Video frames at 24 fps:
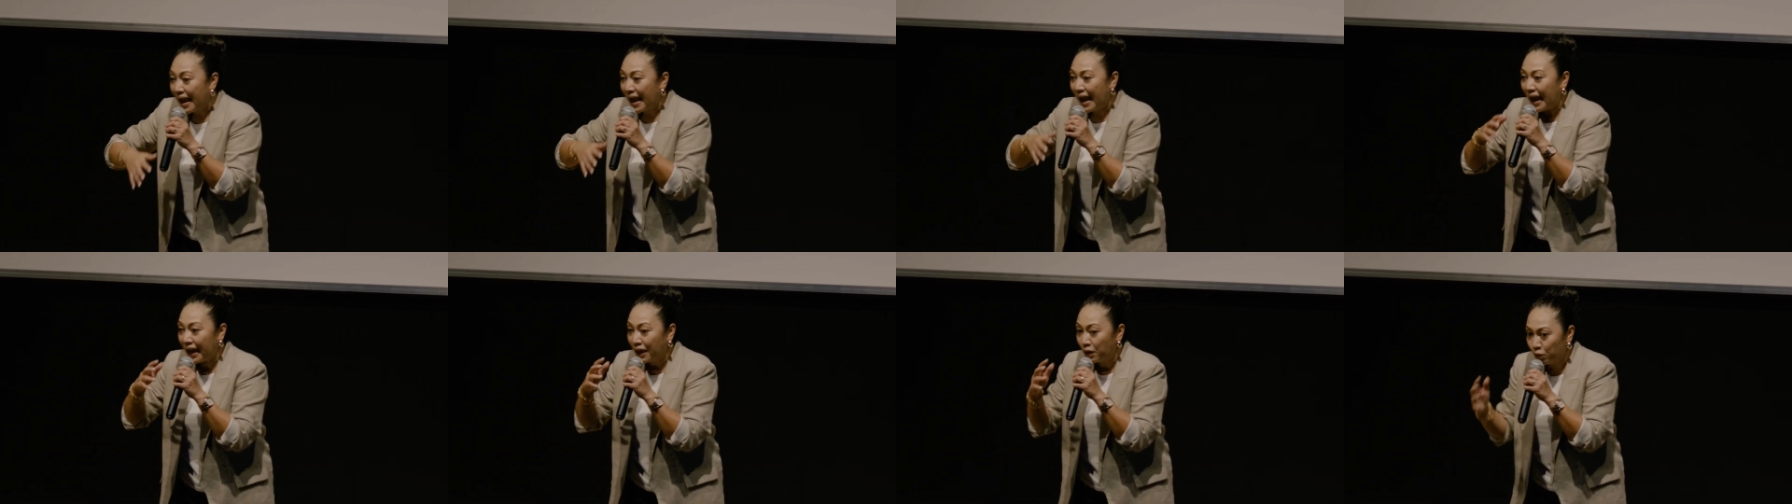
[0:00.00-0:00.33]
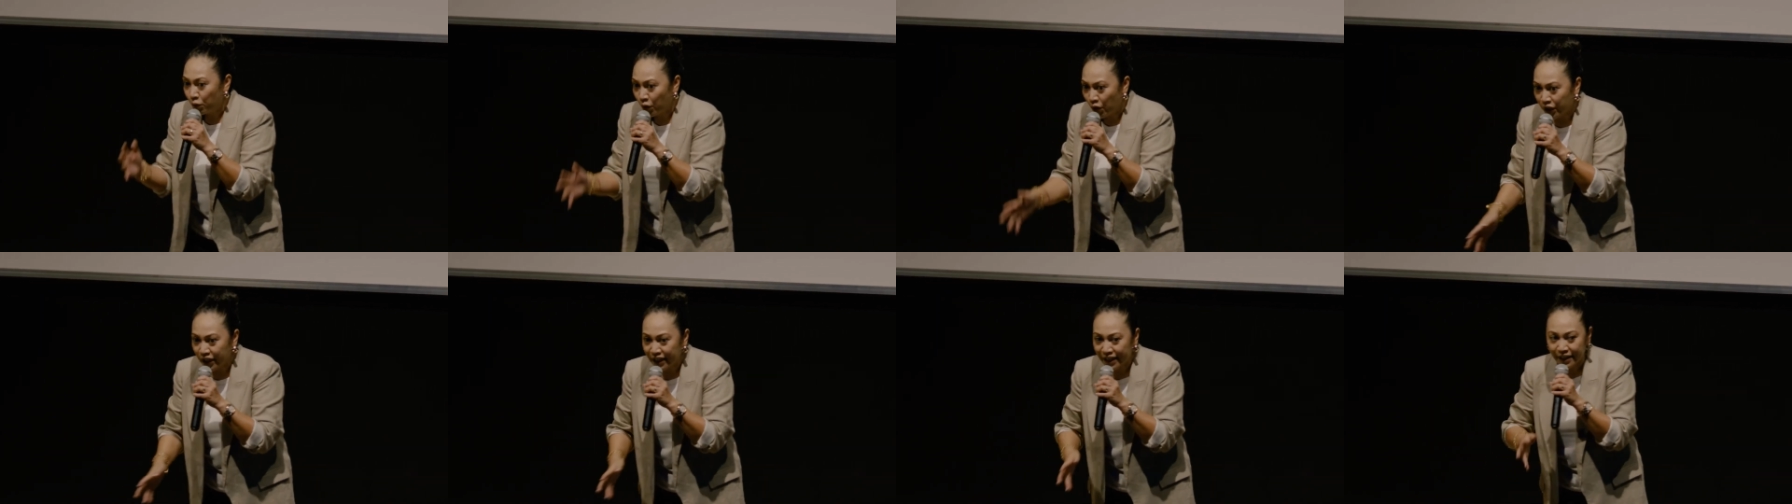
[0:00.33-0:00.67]
and
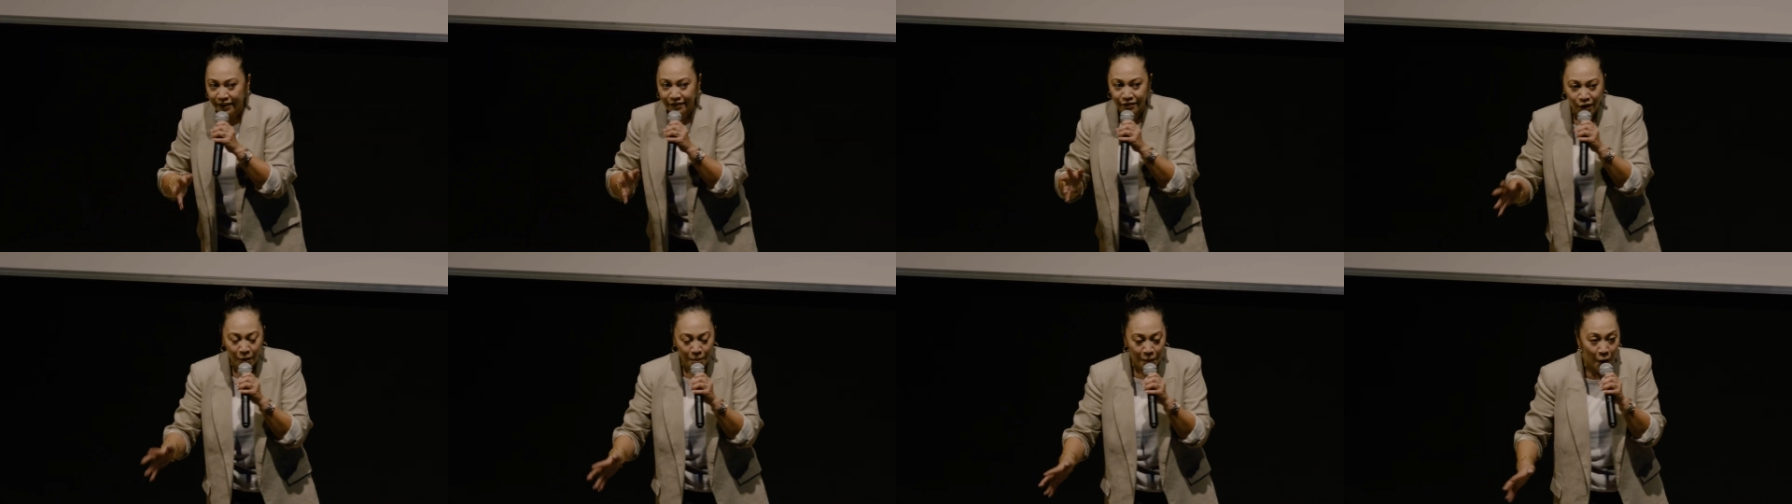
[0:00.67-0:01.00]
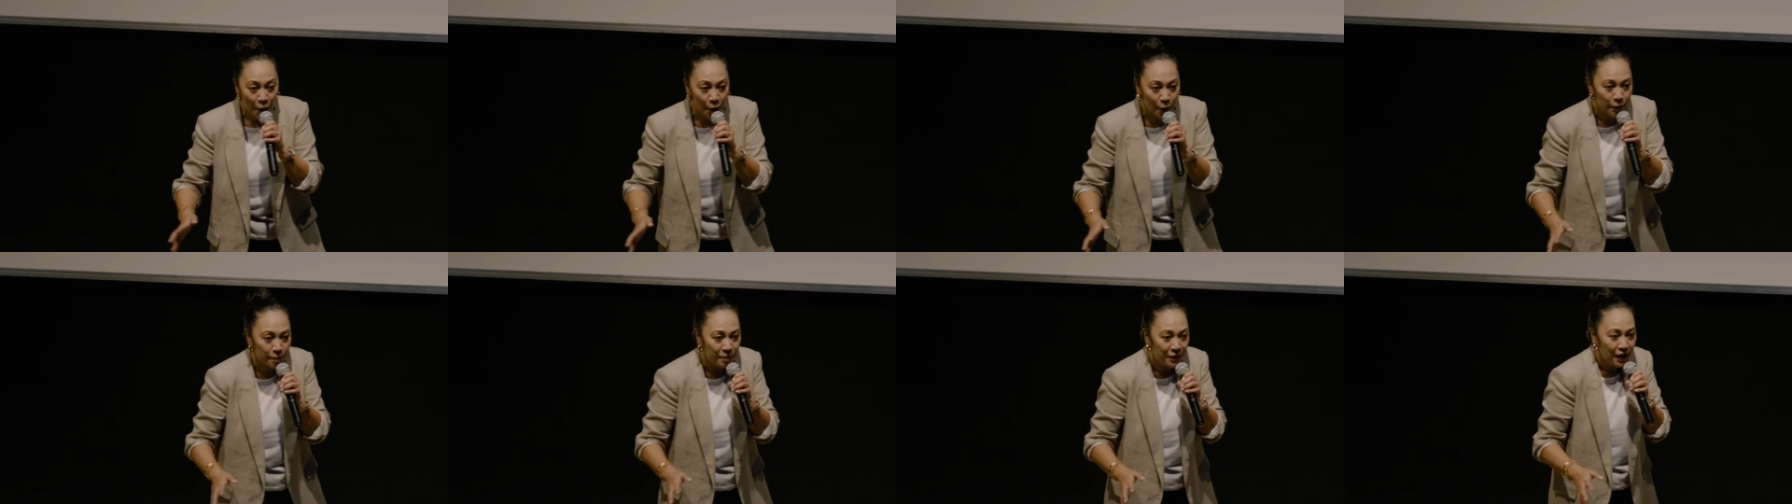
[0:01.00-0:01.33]
working from
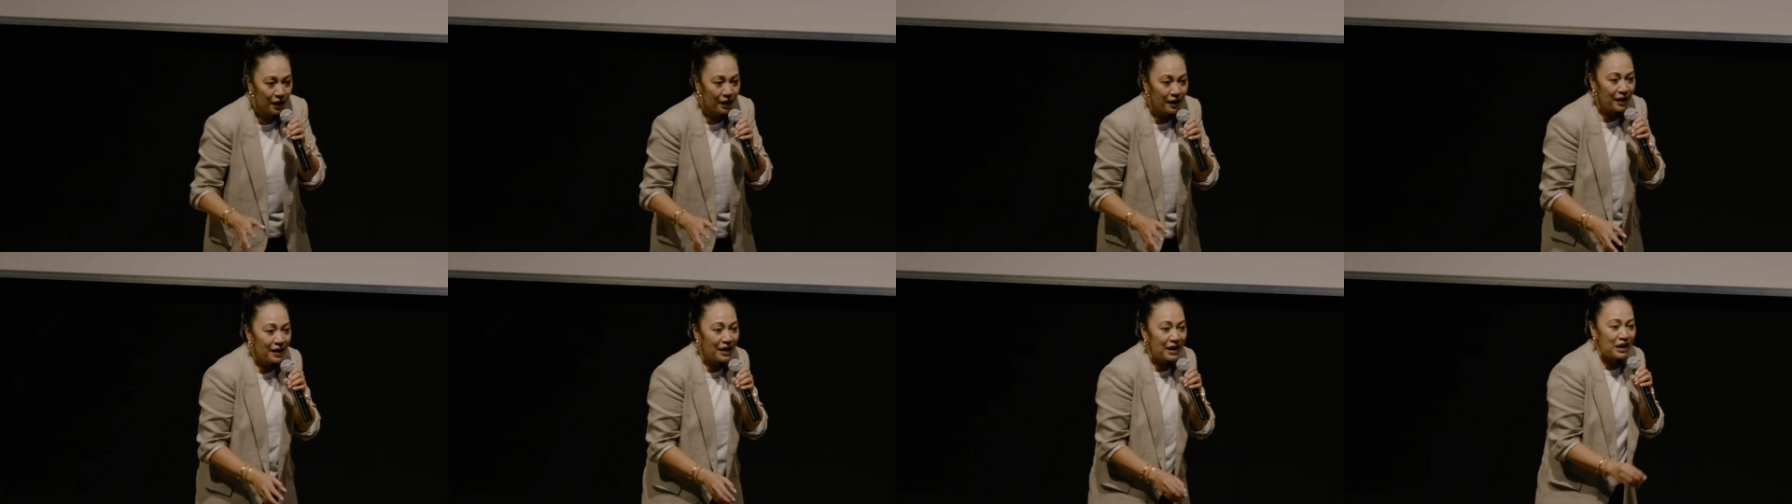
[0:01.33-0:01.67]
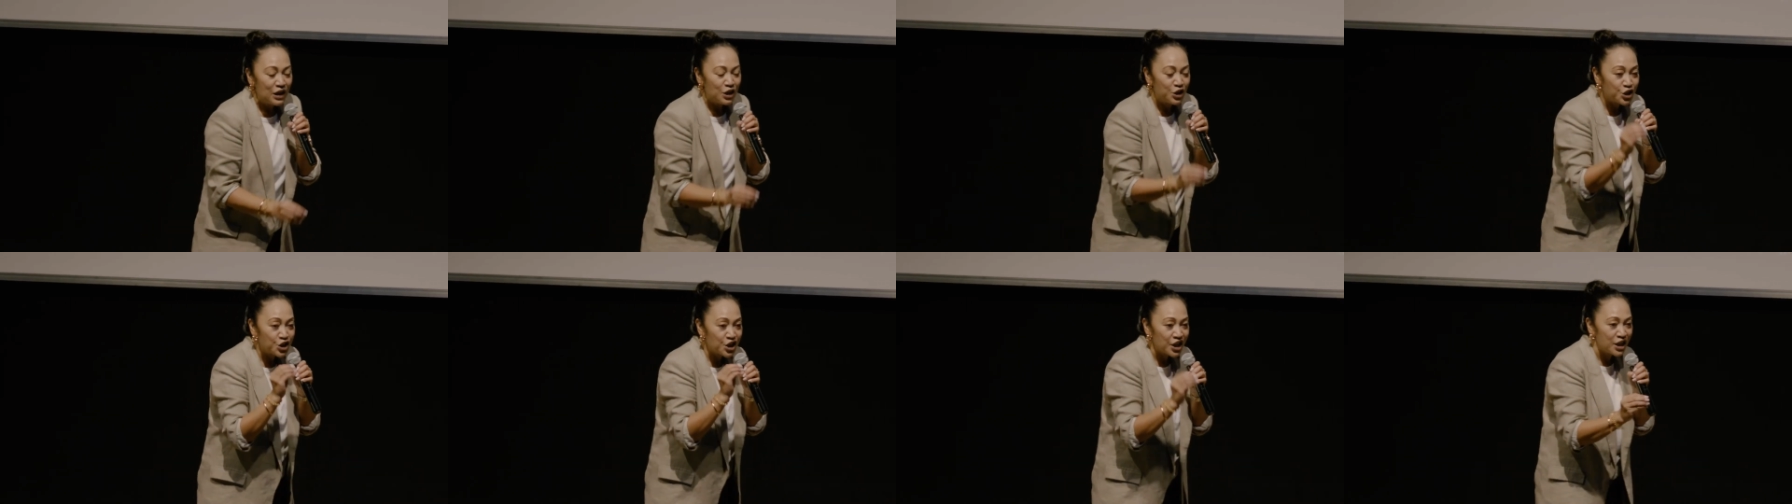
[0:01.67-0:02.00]
home.
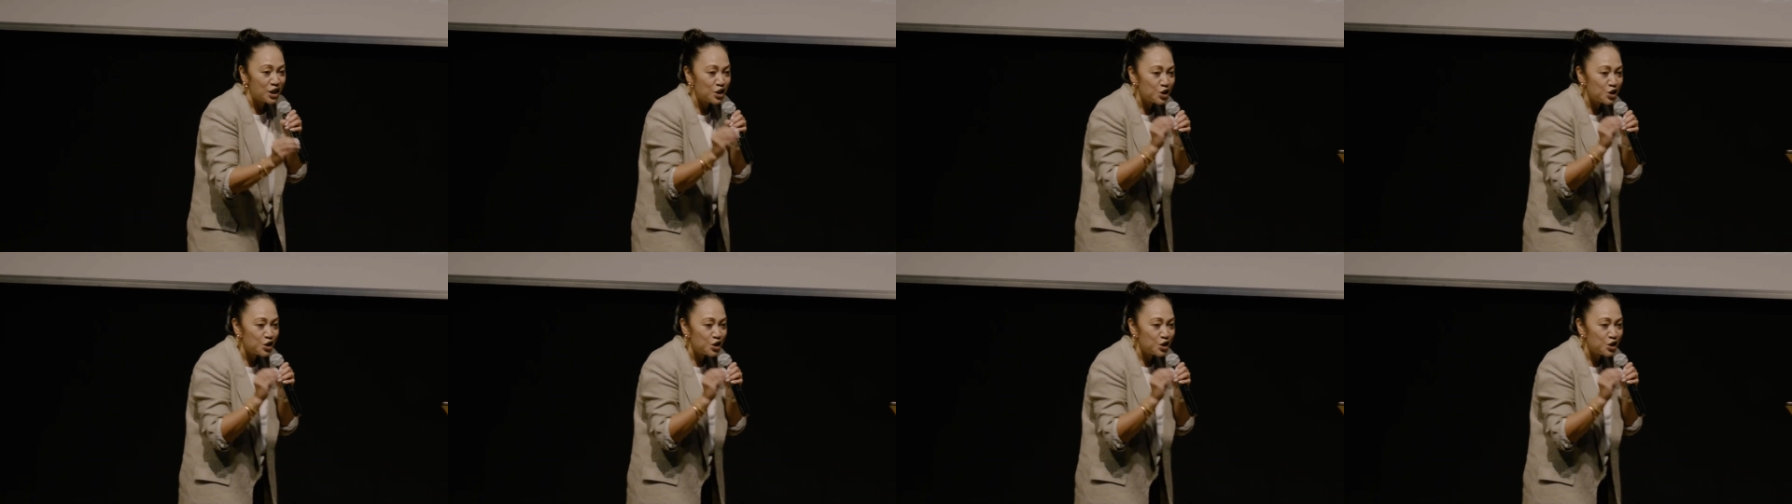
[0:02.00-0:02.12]
She